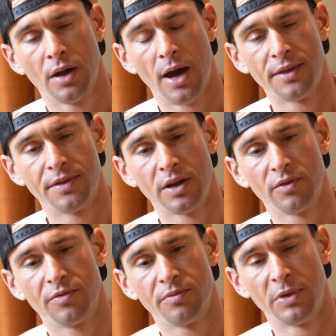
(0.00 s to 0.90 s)
I think
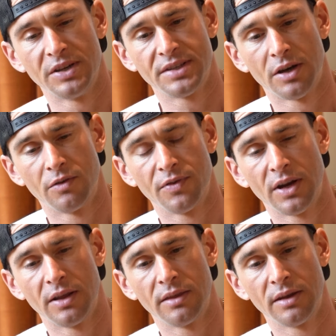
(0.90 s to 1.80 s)
of myself, and
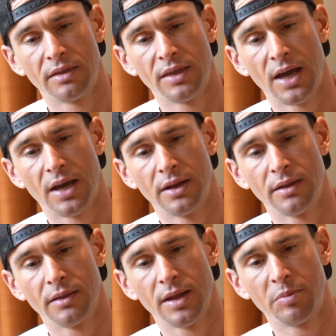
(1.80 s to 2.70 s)
I think that
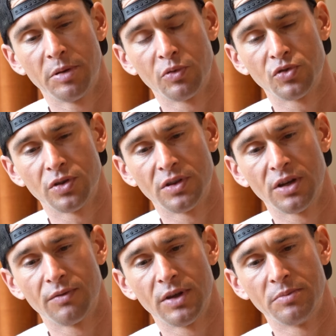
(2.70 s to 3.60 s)
that people should
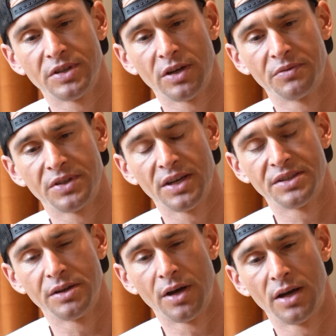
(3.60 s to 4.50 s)
think of themselves
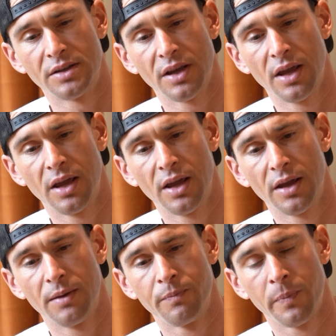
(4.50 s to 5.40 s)
as not
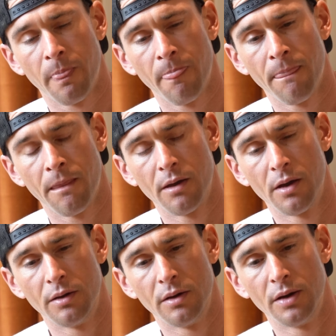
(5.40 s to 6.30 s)
a
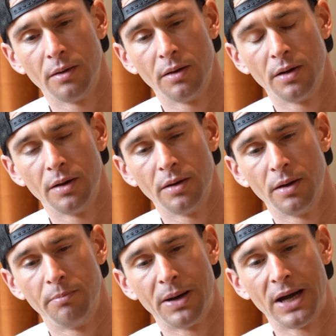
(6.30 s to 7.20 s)
a, a,
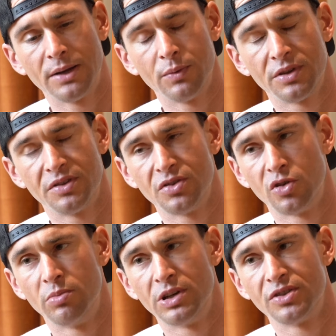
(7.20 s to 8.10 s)
a body with the
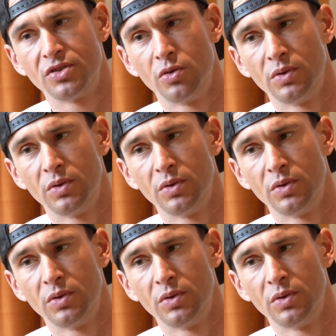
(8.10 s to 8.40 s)
soul, but a soul